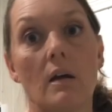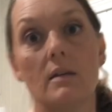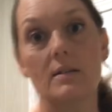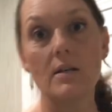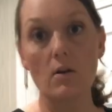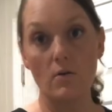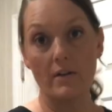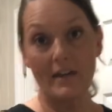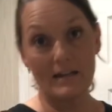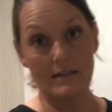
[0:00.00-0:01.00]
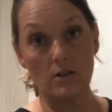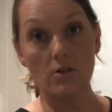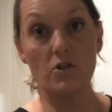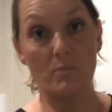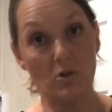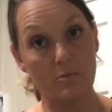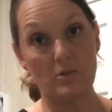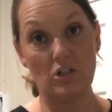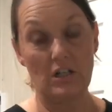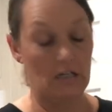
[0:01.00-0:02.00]
So that surge milk
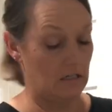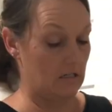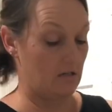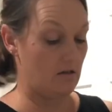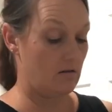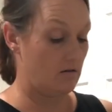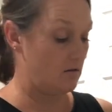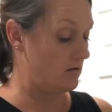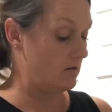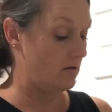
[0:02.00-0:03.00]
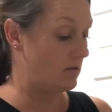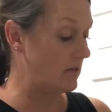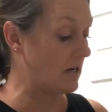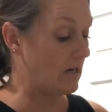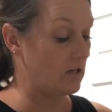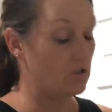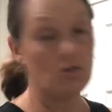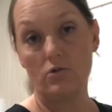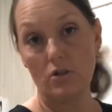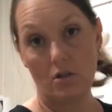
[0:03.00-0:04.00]
machine that I
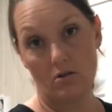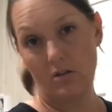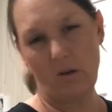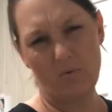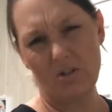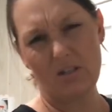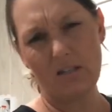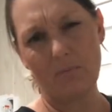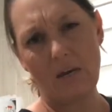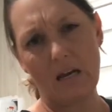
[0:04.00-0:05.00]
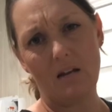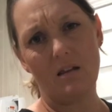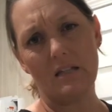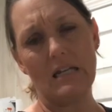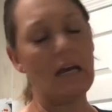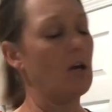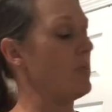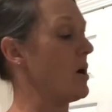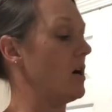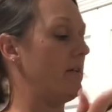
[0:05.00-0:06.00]
showed you, that was just the tank
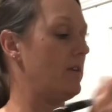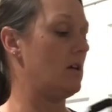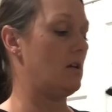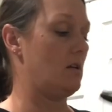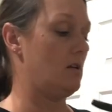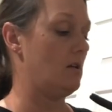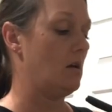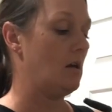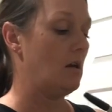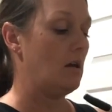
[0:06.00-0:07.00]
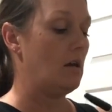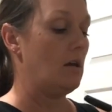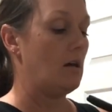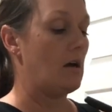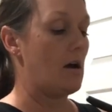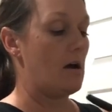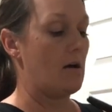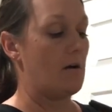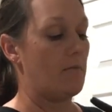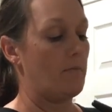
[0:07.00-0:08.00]
part of
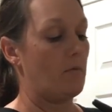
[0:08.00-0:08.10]
it.